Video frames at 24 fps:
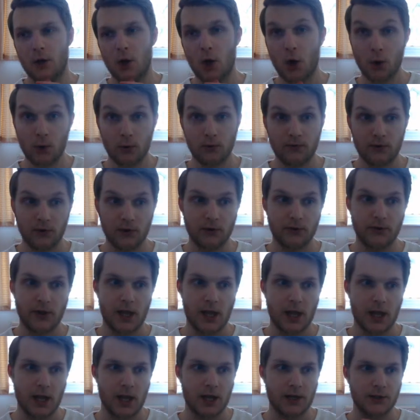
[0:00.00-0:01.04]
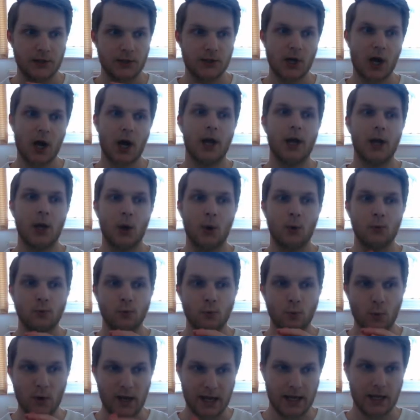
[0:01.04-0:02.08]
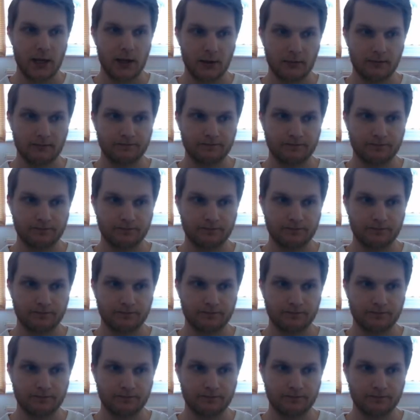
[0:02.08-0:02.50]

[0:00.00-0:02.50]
over the entire week.